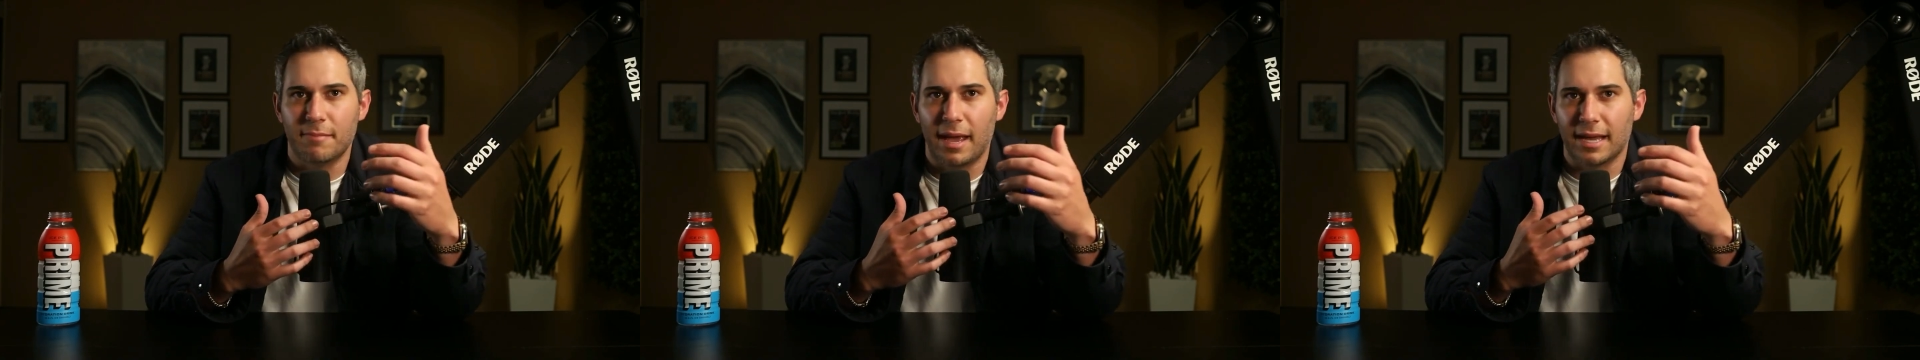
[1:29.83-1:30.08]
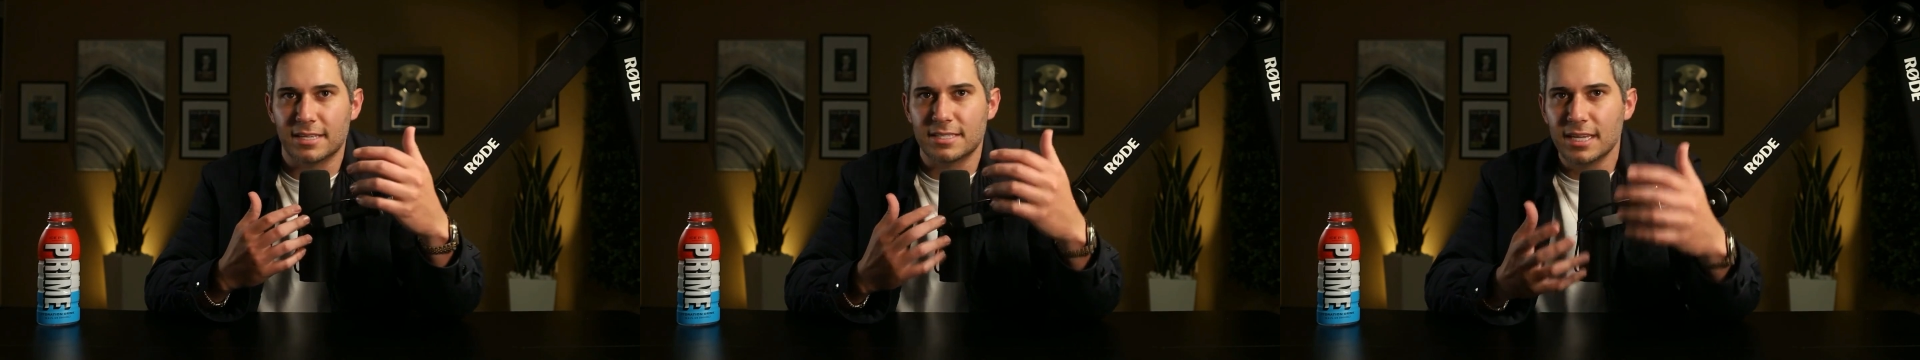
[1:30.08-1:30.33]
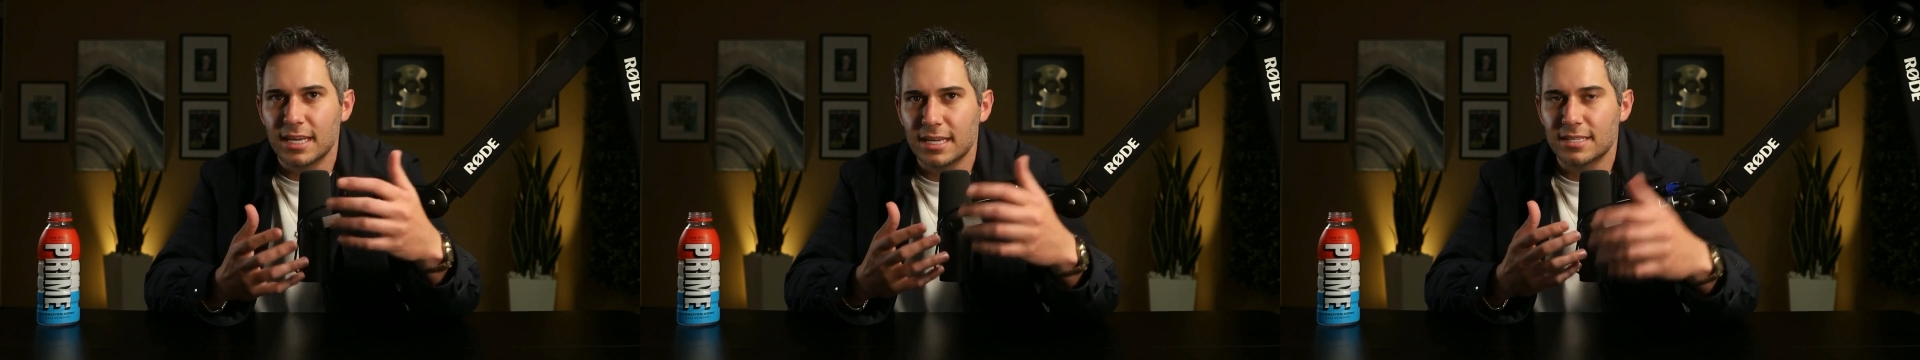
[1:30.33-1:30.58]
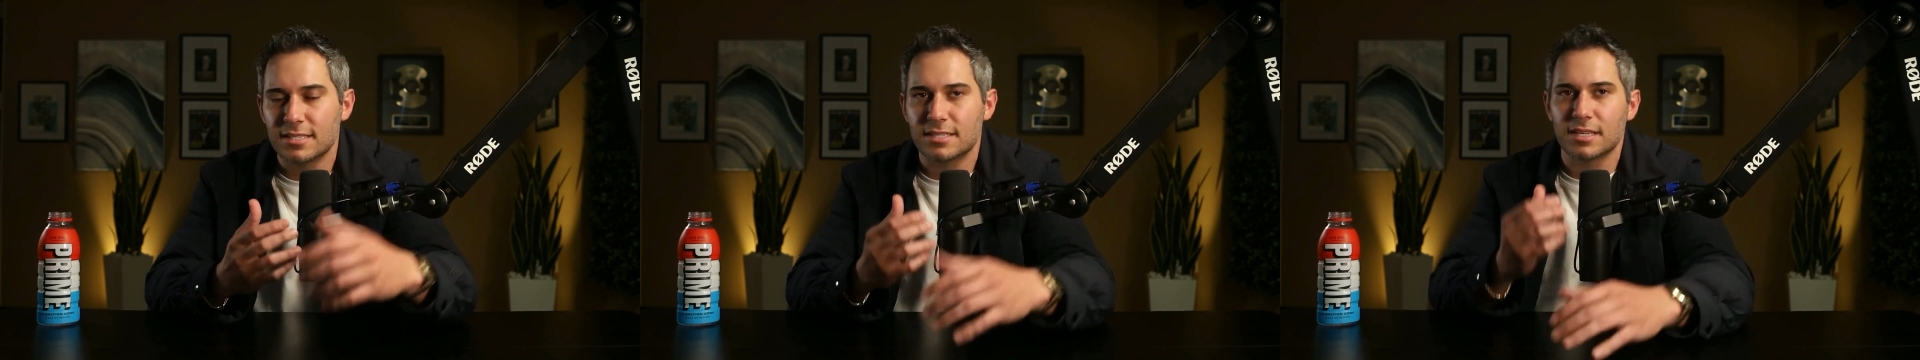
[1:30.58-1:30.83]

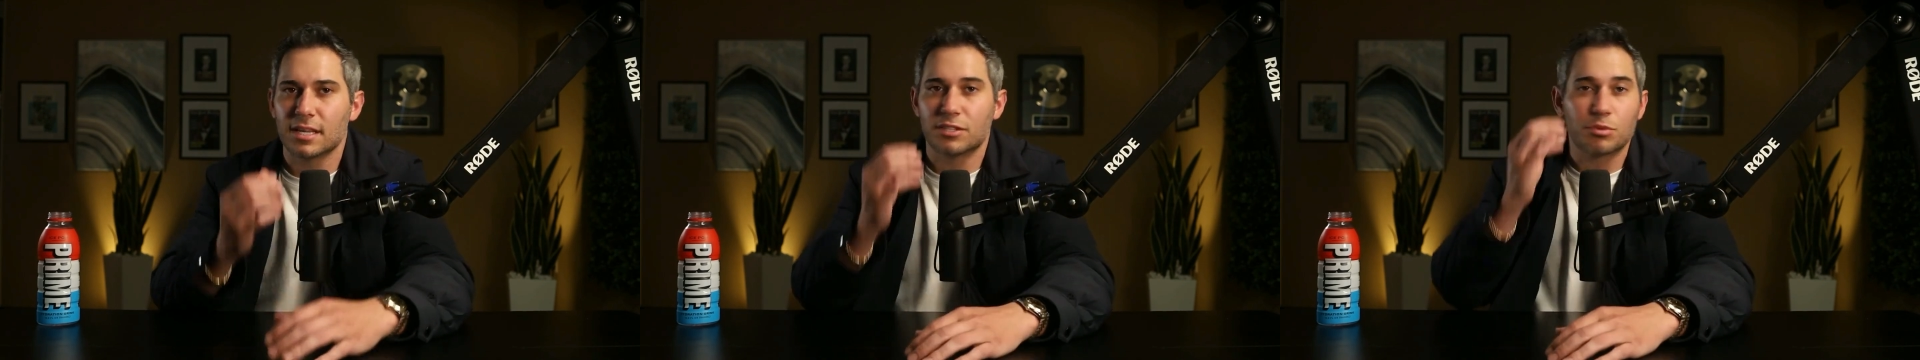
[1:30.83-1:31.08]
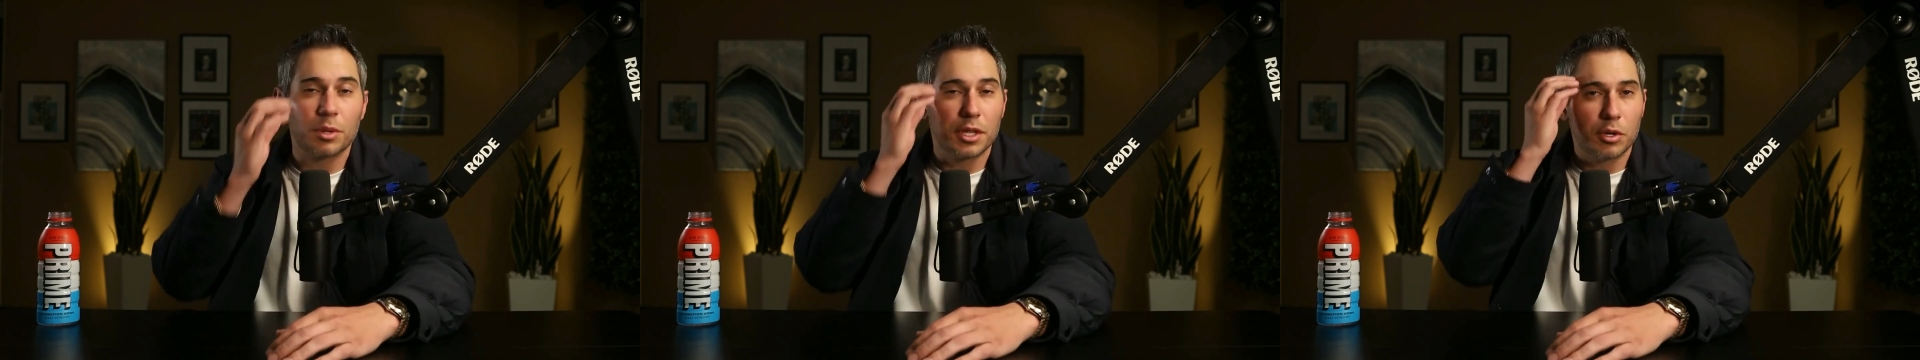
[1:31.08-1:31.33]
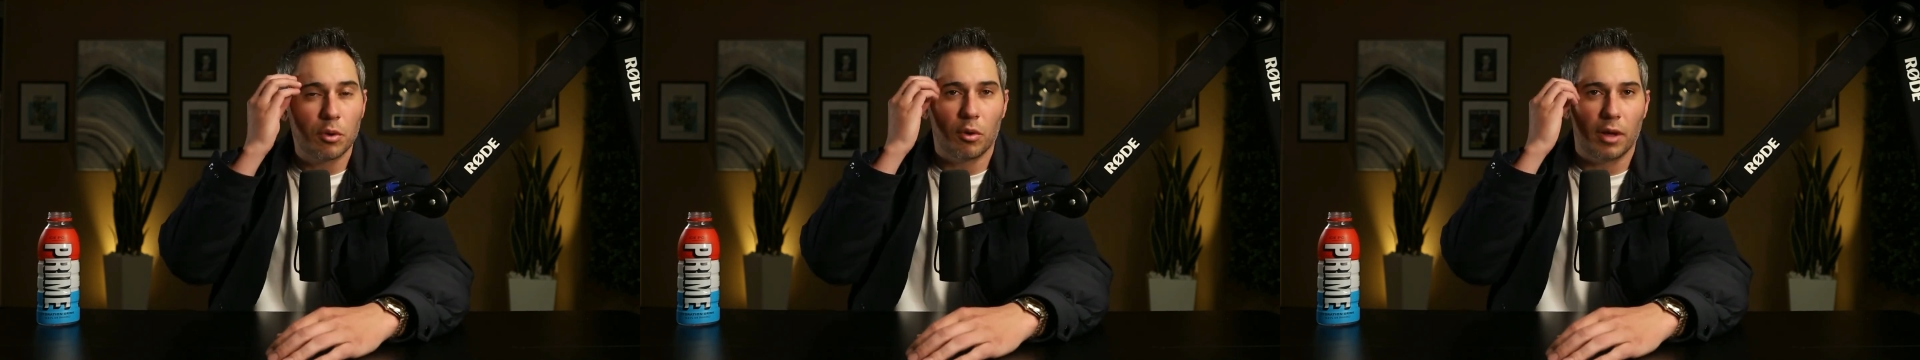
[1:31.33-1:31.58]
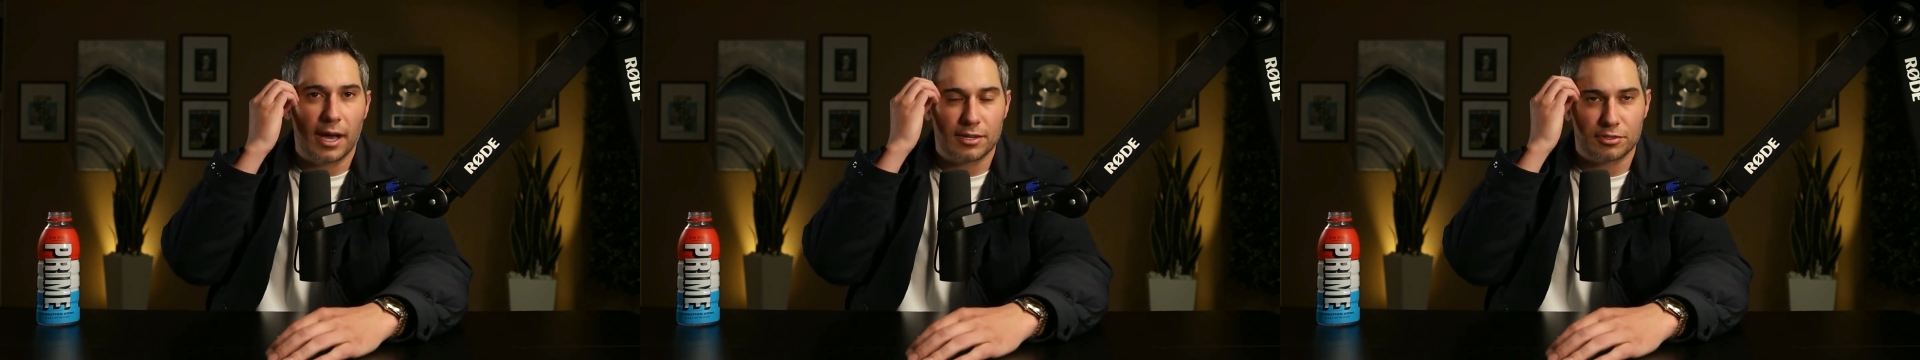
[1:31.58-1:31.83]
magazines. It's really
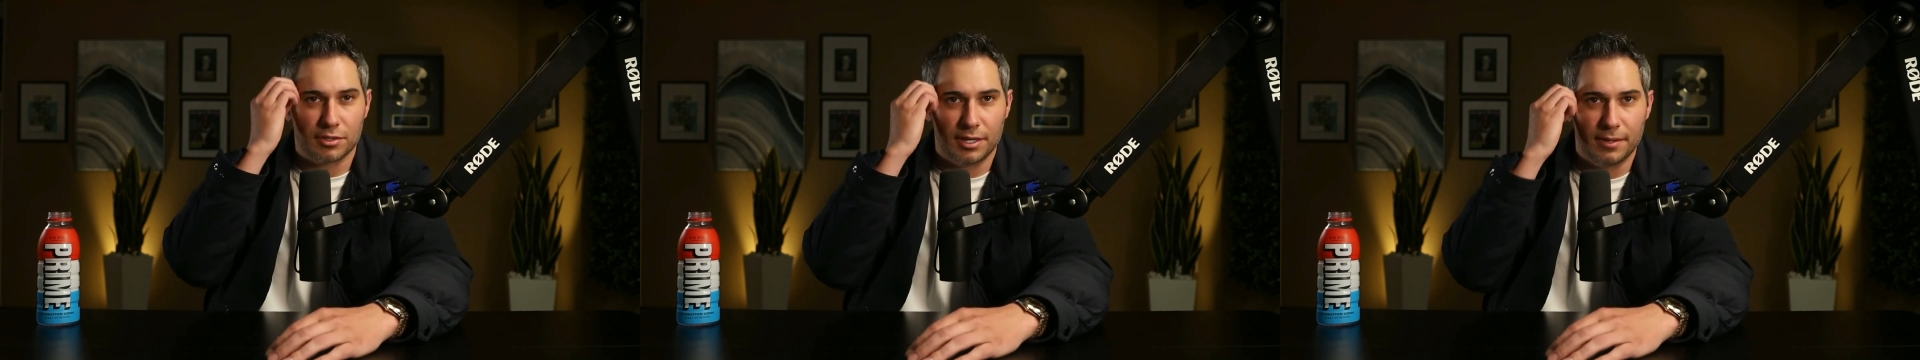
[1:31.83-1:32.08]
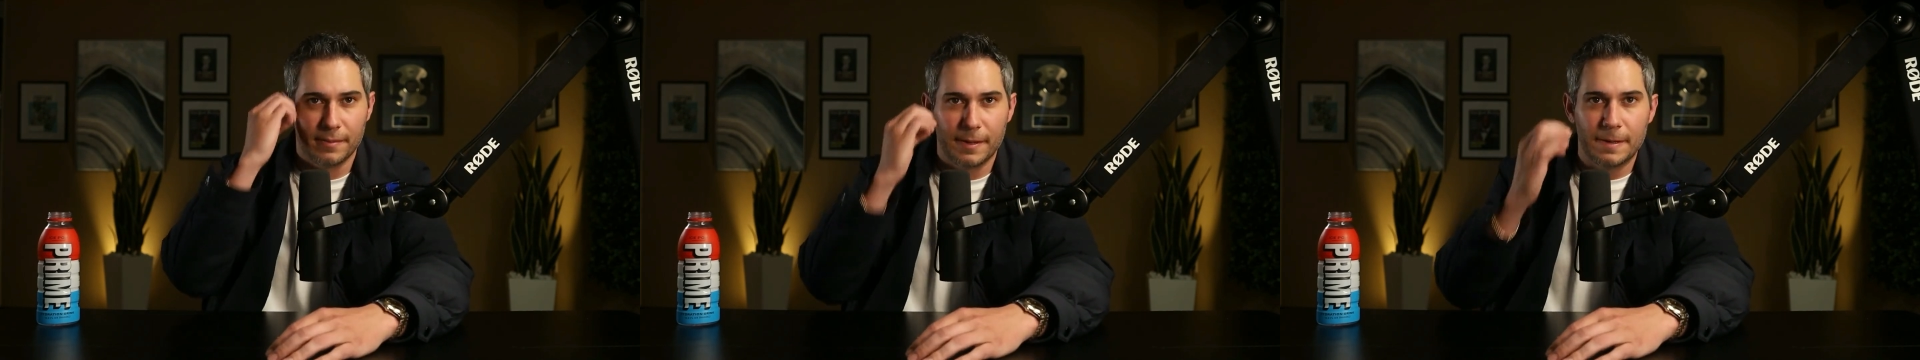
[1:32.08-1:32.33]
cool, actually.